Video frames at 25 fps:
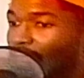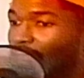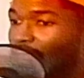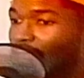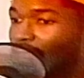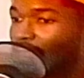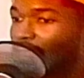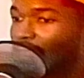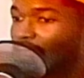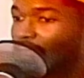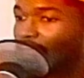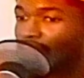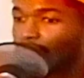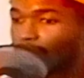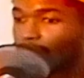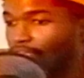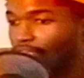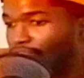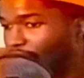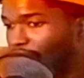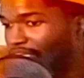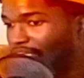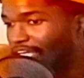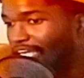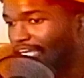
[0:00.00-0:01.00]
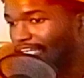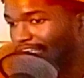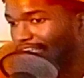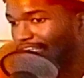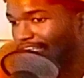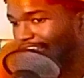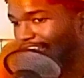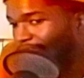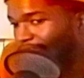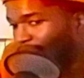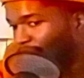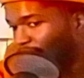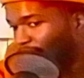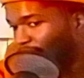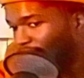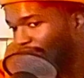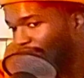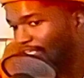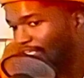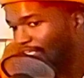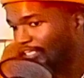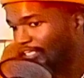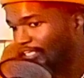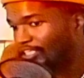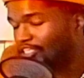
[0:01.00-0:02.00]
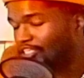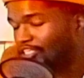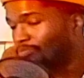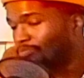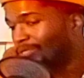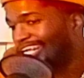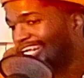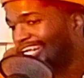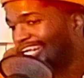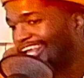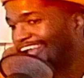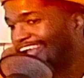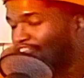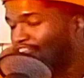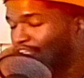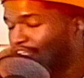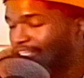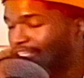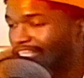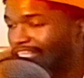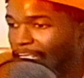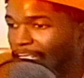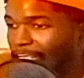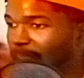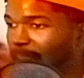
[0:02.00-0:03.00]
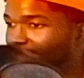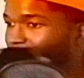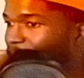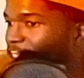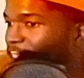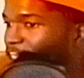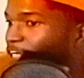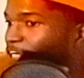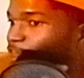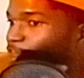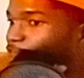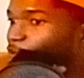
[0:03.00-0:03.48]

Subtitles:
motherfucking goddamn thing. It's gonna be at everything instead of,